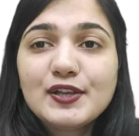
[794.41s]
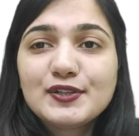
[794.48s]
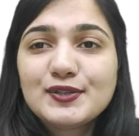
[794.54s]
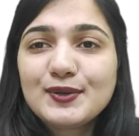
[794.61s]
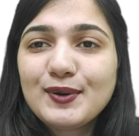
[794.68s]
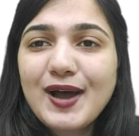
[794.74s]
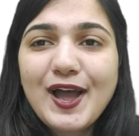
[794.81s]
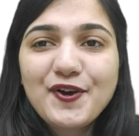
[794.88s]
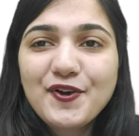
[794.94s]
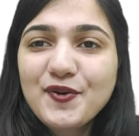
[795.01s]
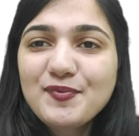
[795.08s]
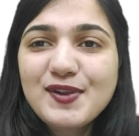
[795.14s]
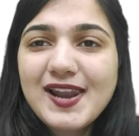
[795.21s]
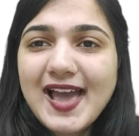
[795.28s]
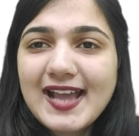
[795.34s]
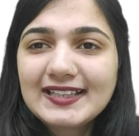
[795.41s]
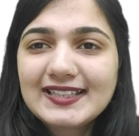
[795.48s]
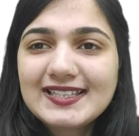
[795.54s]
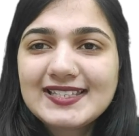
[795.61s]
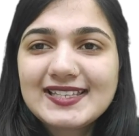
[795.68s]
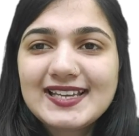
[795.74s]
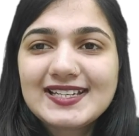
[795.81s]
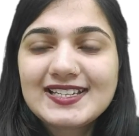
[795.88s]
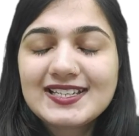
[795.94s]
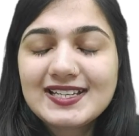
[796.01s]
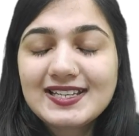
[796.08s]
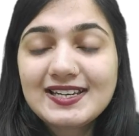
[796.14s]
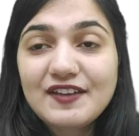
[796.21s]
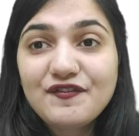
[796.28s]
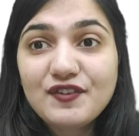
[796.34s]
So I hope you like this
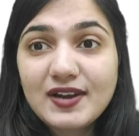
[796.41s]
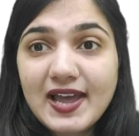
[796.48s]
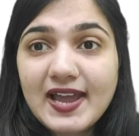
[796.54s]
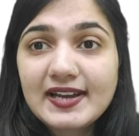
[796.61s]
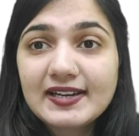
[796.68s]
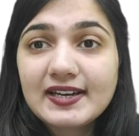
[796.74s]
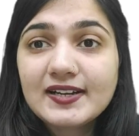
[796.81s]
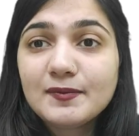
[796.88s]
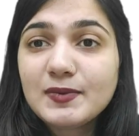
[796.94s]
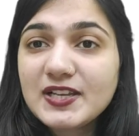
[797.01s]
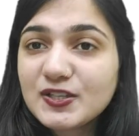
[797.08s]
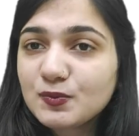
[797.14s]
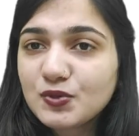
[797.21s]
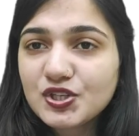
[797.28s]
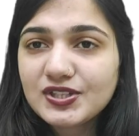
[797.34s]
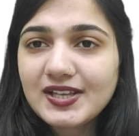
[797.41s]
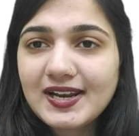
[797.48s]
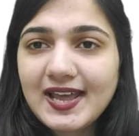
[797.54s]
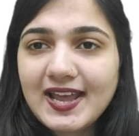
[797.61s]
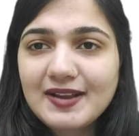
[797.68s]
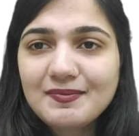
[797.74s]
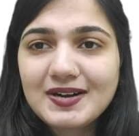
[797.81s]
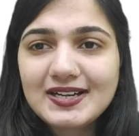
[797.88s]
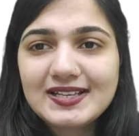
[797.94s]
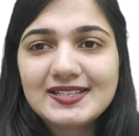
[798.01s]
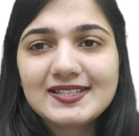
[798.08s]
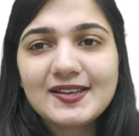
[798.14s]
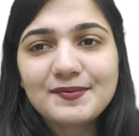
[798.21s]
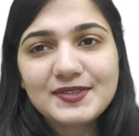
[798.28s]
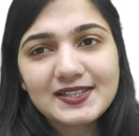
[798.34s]
session. If you like it, please push the like
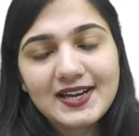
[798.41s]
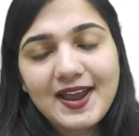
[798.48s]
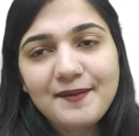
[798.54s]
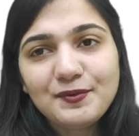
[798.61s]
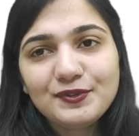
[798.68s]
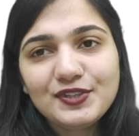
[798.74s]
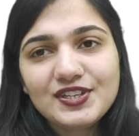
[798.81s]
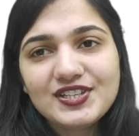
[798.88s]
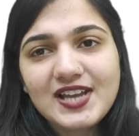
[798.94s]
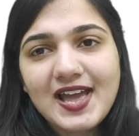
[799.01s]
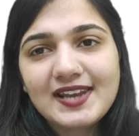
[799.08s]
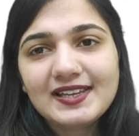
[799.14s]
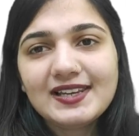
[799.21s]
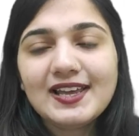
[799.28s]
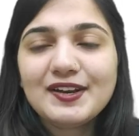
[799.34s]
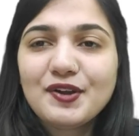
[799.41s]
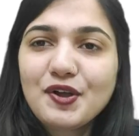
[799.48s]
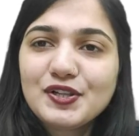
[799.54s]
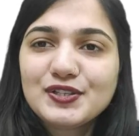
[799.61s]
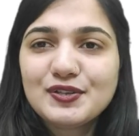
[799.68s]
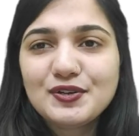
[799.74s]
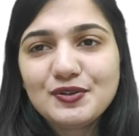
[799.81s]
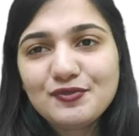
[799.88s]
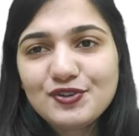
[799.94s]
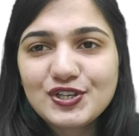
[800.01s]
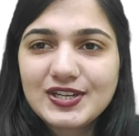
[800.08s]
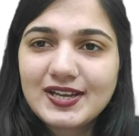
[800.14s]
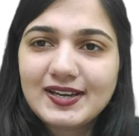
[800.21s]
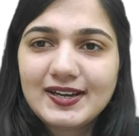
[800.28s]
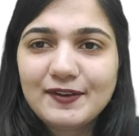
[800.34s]
button, subscribe to the channel and also do
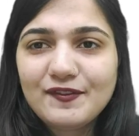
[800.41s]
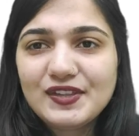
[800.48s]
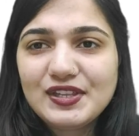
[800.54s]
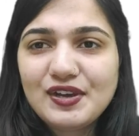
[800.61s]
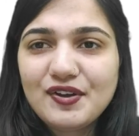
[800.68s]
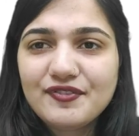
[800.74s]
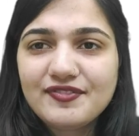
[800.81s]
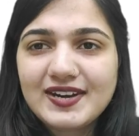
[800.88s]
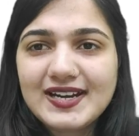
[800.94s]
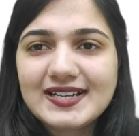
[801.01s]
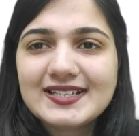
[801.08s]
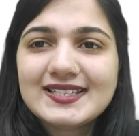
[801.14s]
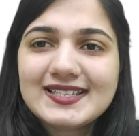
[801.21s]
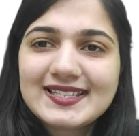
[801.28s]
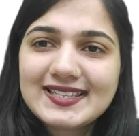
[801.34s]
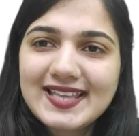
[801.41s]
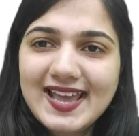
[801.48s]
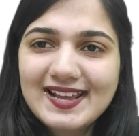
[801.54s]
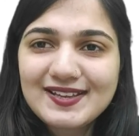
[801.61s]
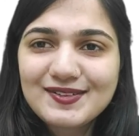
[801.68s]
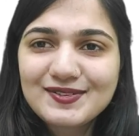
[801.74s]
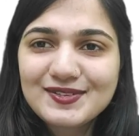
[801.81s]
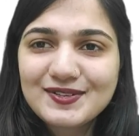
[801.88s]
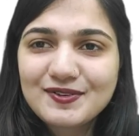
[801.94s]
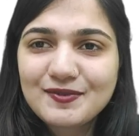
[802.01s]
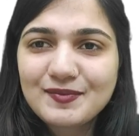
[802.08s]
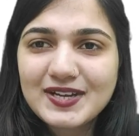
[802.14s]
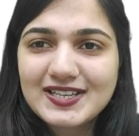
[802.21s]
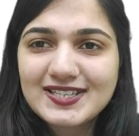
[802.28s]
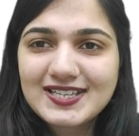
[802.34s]
share it with your friends. Thank you
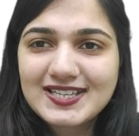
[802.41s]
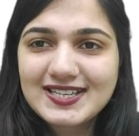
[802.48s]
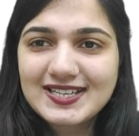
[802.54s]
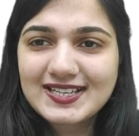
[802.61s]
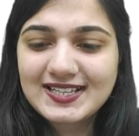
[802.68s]
so much.